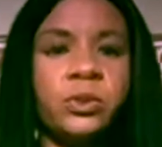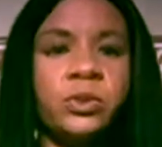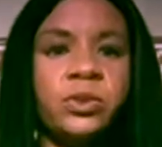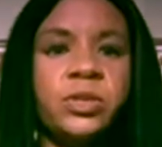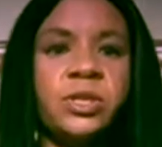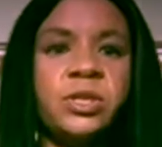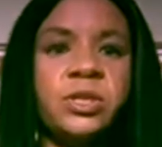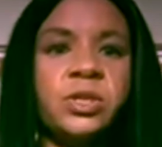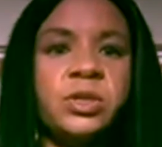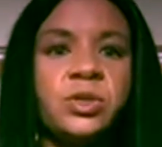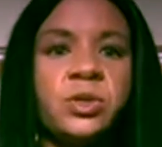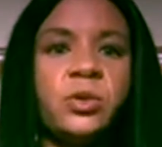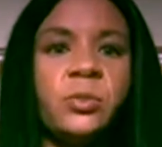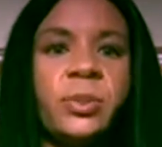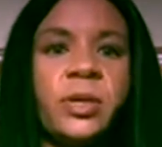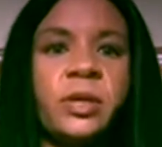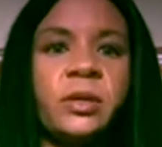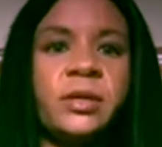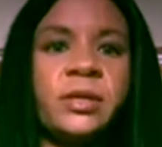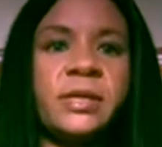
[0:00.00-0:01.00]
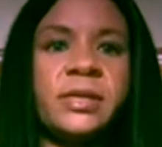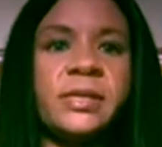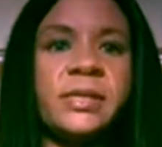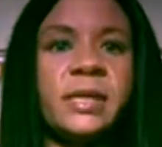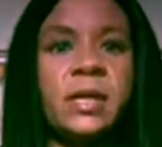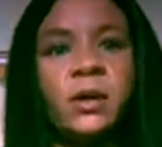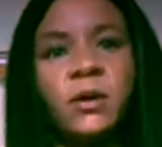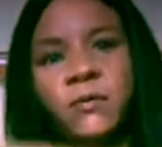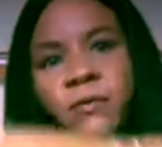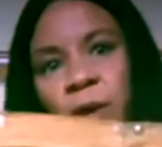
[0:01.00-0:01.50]
just the tool belt in
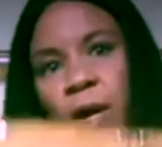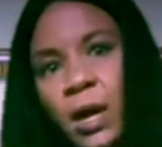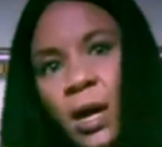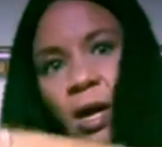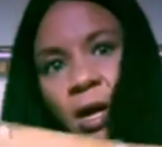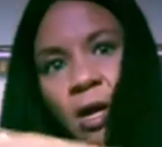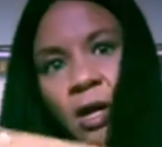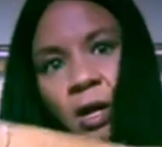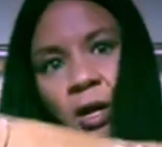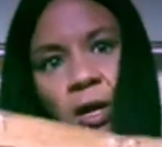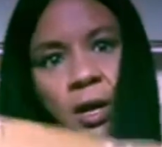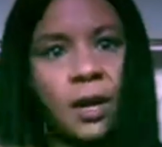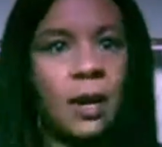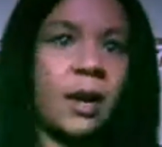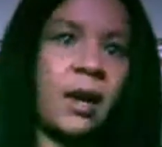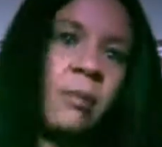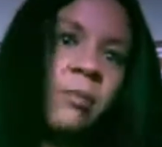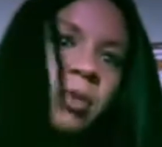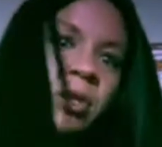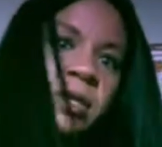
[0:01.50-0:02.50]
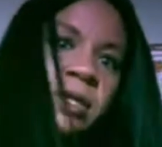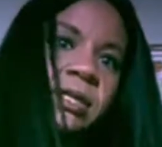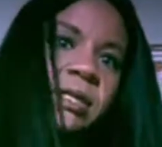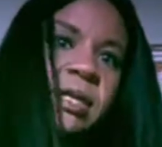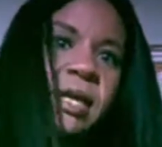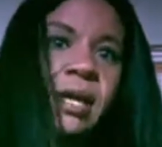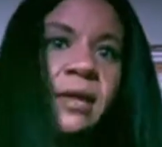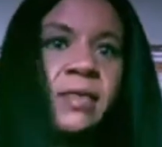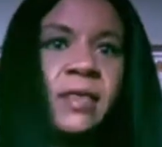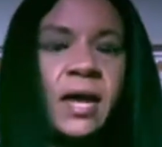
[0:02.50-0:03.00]
itself, I am going to
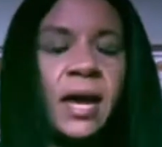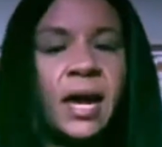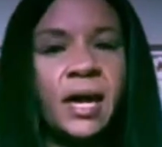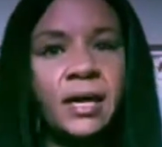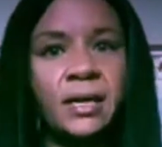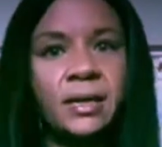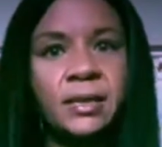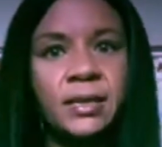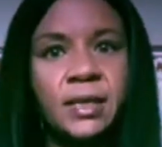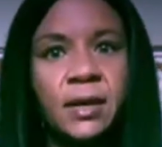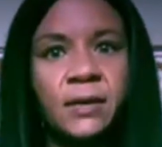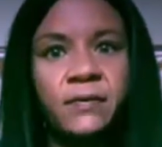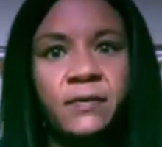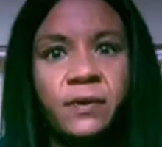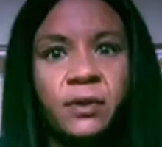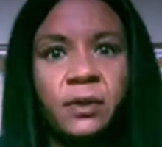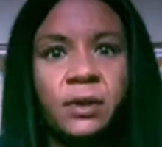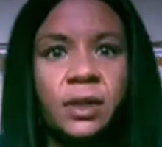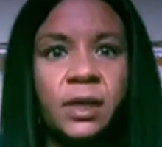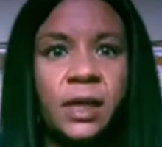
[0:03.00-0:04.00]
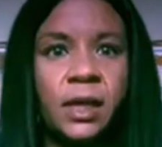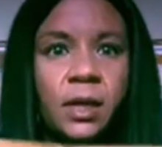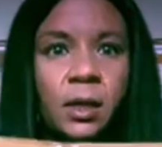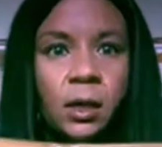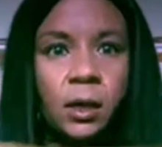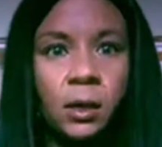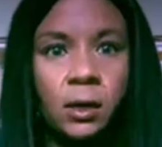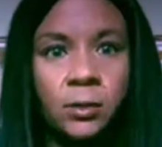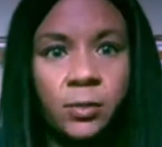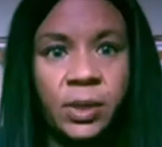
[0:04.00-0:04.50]
say that is definitely
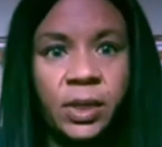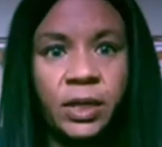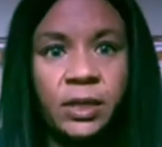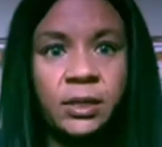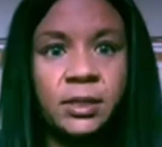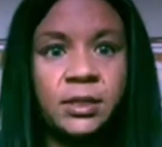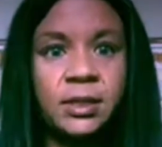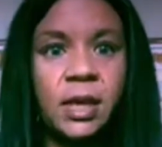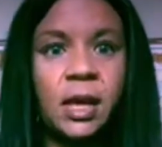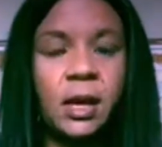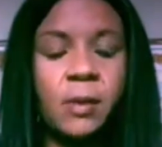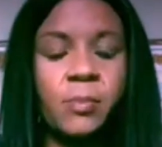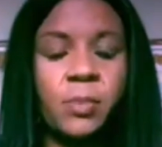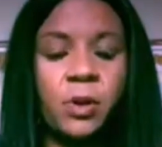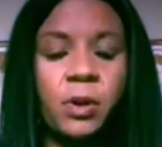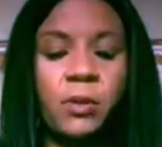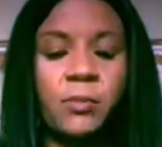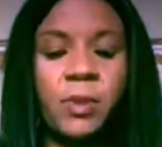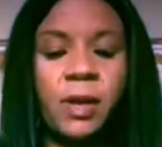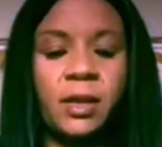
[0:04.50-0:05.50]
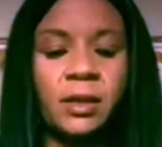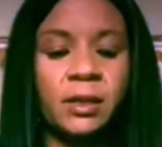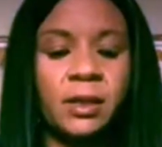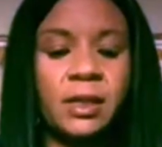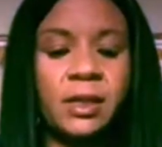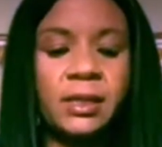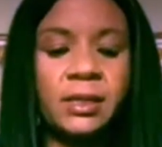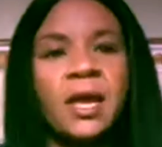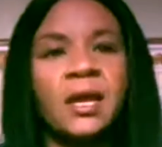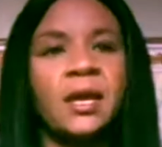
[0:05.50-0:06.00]
going to be the top on my
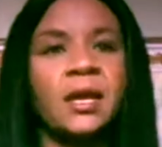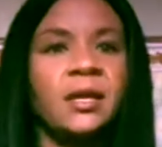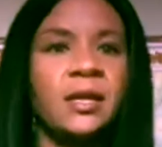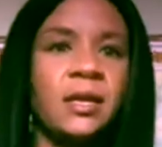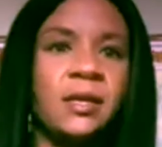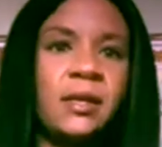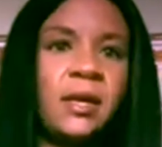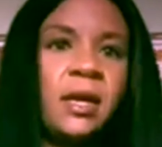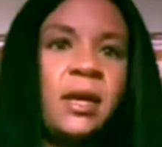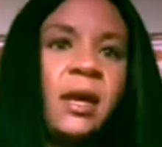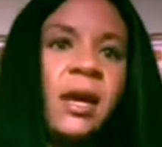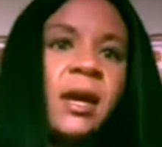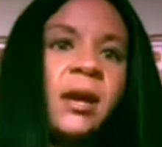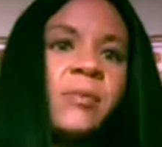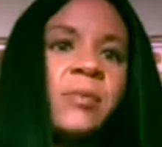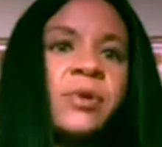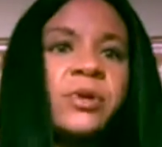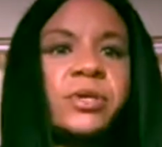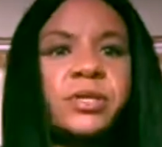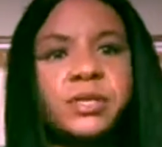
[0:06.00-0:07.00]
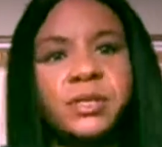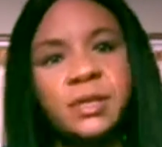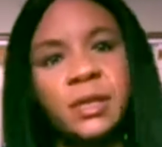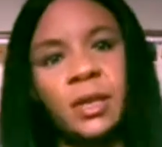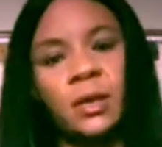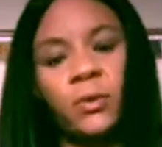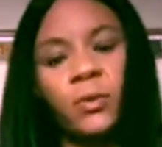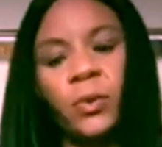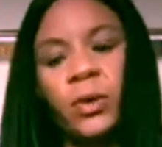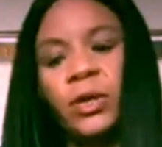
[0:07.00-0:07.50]
list. And I need that hammer. It's
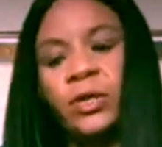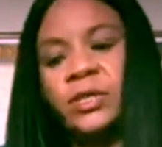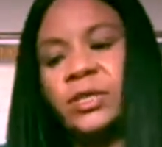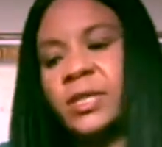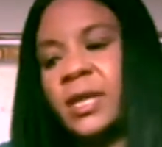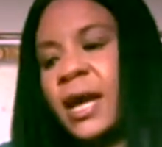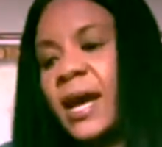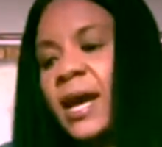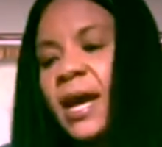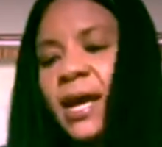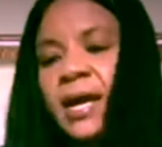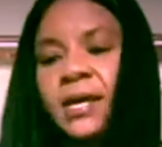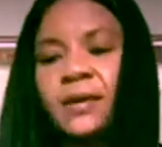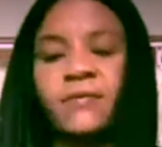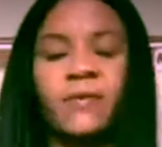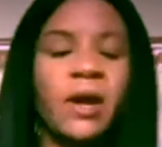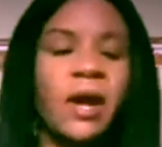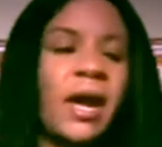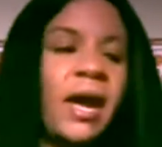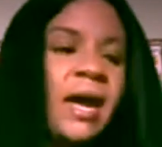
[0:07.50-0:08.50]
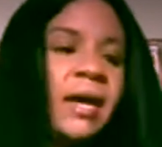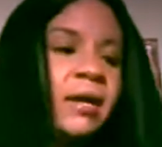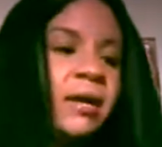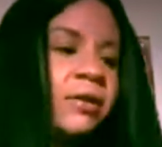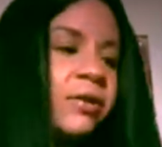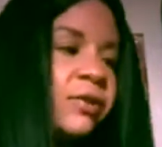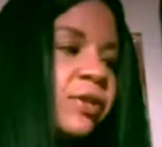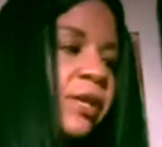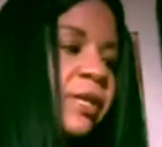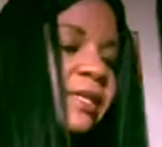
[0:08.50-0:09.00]
like, where is it at? If I had
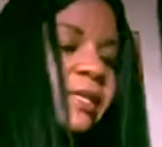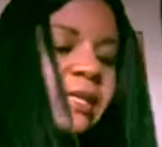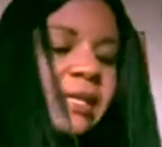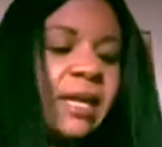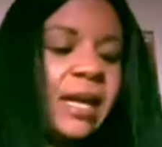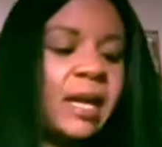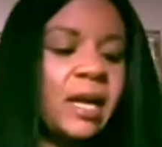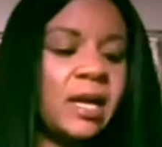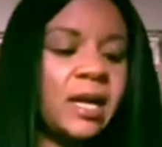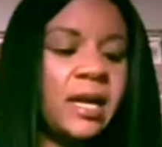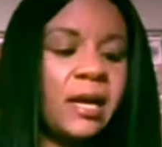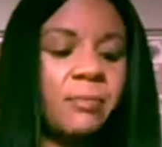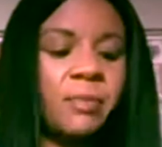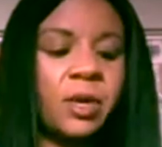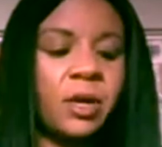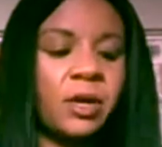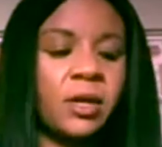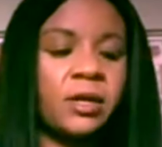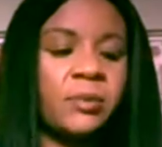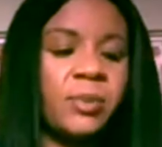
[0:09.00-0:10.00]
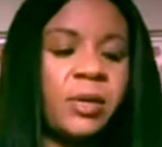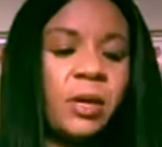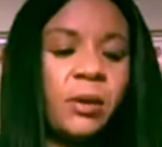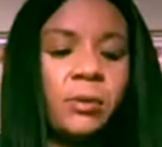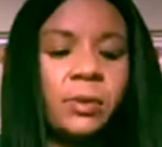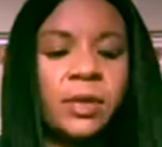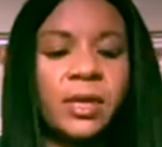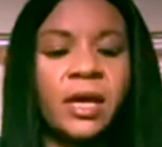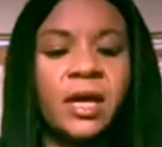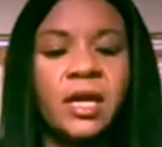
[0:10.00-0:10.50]
other things to carry, I'm not going to be
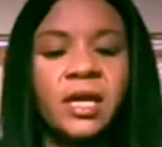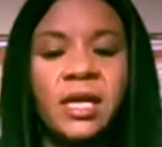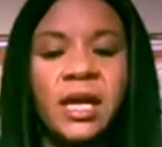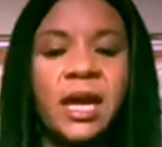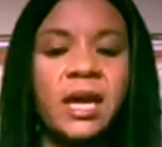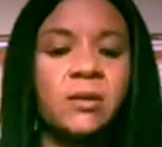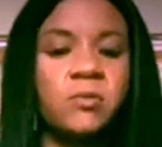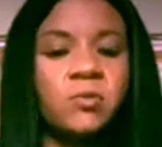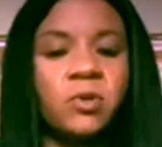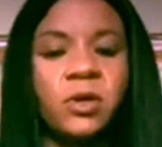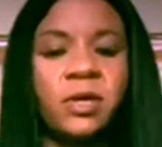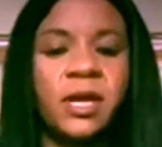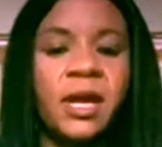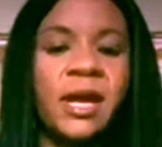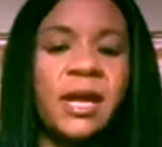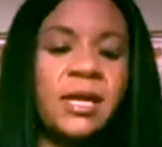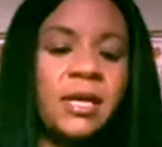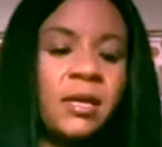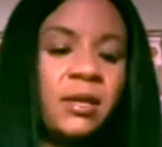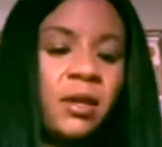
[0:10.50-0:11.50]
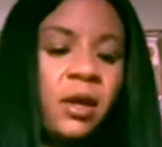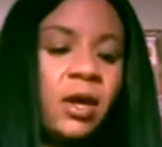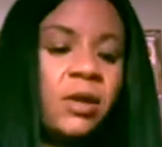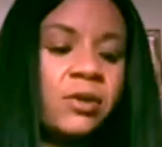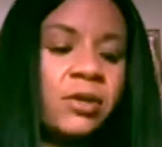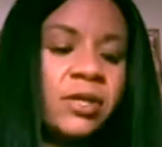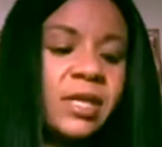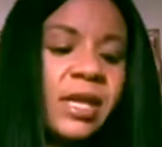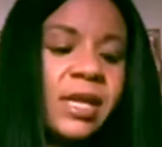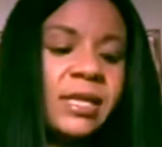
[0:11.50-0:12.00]
able to carry that in one hand and the
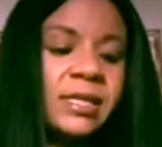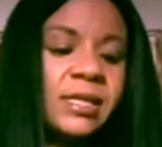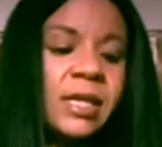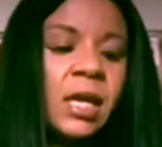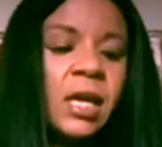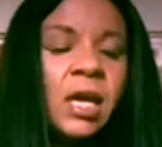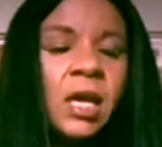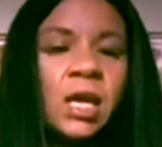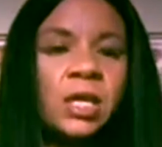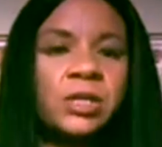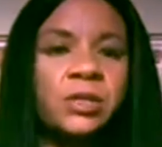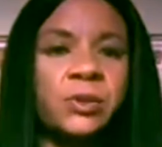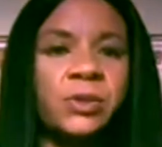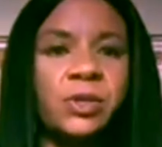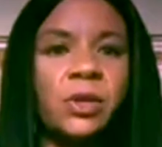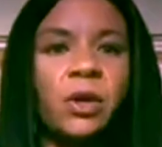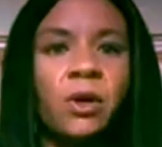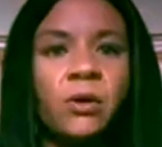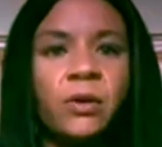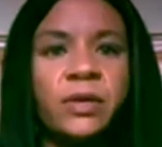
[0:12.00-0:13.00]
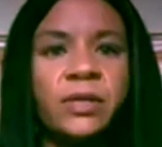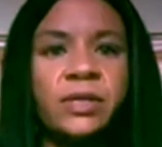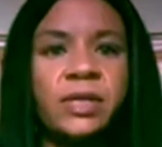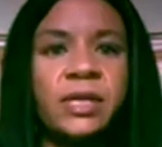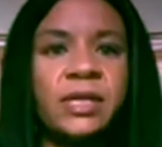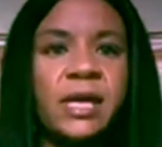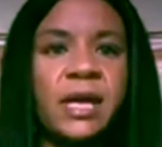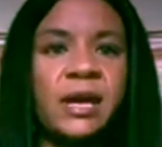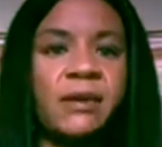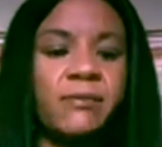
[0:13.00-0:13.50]
other things. So it's always
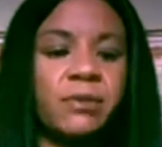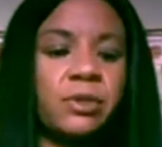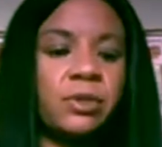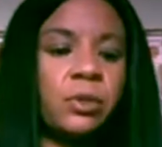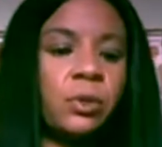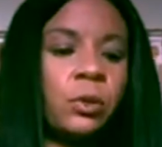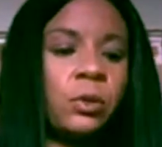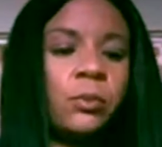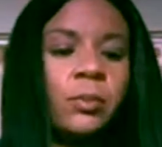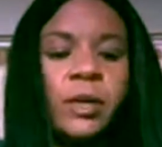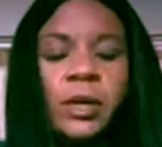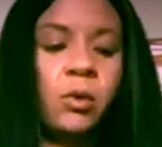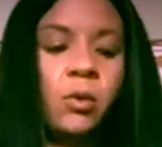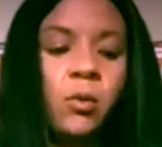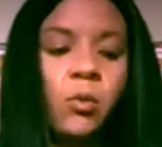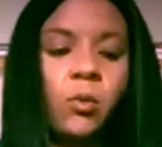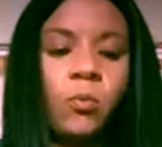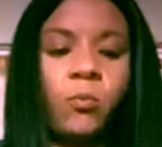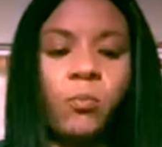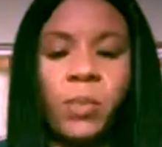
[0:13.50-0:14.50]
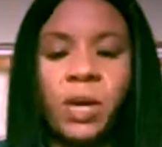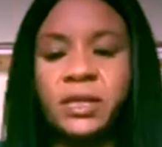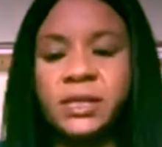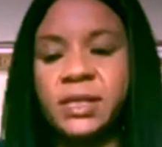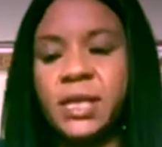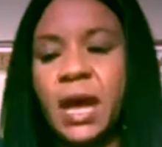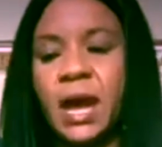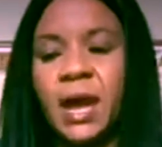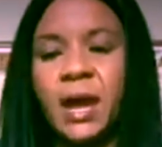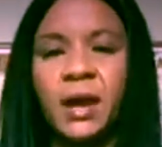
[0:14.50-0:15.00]
good to have a tool belt.
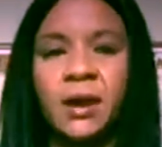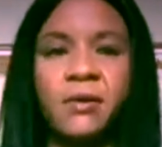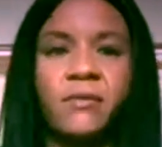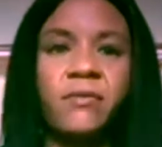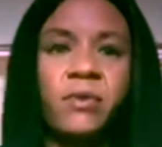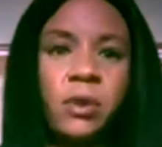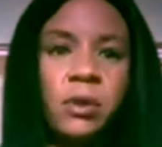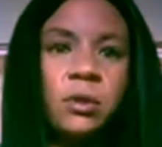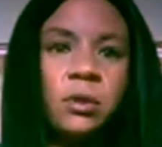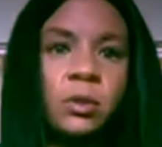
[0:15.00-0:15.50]
Must have,